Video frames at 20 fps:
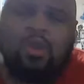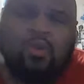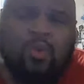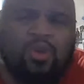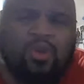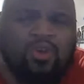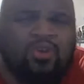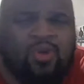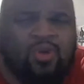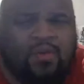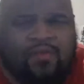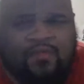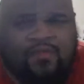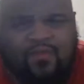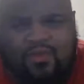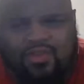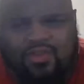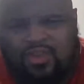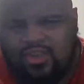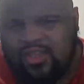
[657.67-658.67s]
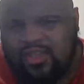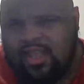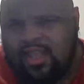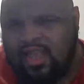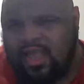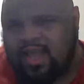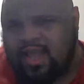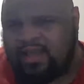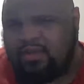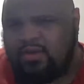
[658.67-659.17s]
what you're doing for 4th of
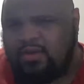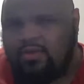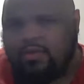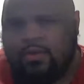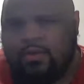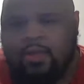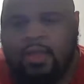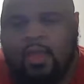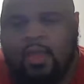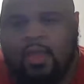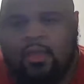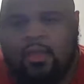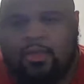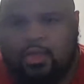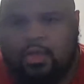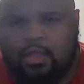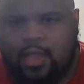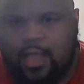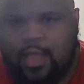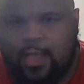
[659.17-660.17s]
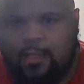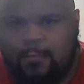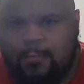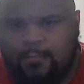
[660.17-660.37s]
July, dude. So, like,